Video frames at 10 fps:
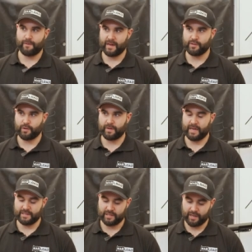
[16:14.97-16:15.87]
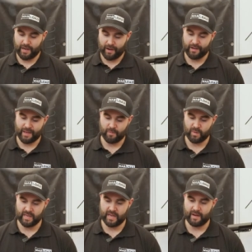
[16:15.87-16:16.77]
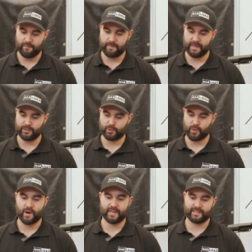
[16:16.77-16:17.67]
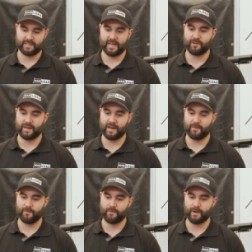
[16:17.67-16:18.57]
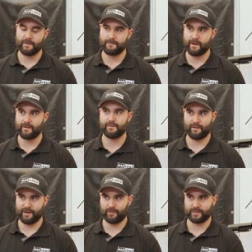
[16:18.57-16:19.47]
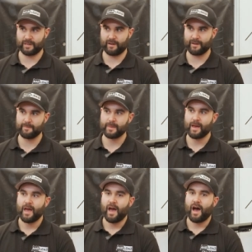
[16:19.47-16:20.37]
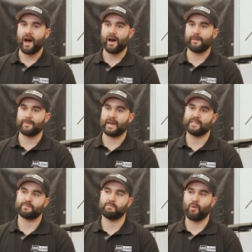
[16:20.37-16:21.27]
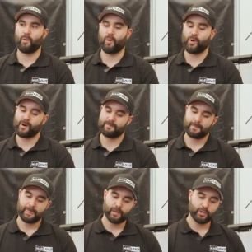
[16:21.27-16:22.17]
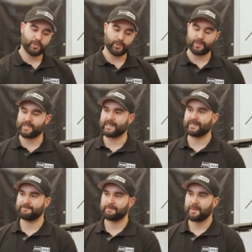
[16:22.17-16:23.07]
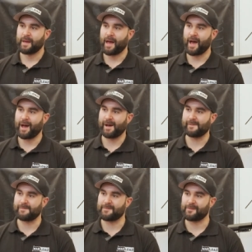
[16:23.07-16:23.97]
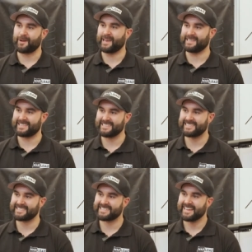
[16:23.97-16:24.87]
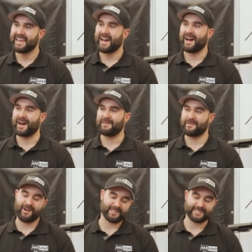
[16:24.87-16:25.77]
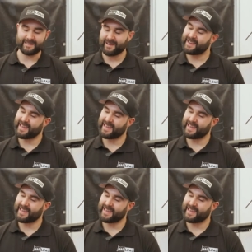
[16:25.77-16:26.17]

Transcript: phase of it. It's a colour that we have been trying to nail down for a very, very long time. Um, it's more shooting um, related. Uh, but I'll just leave it at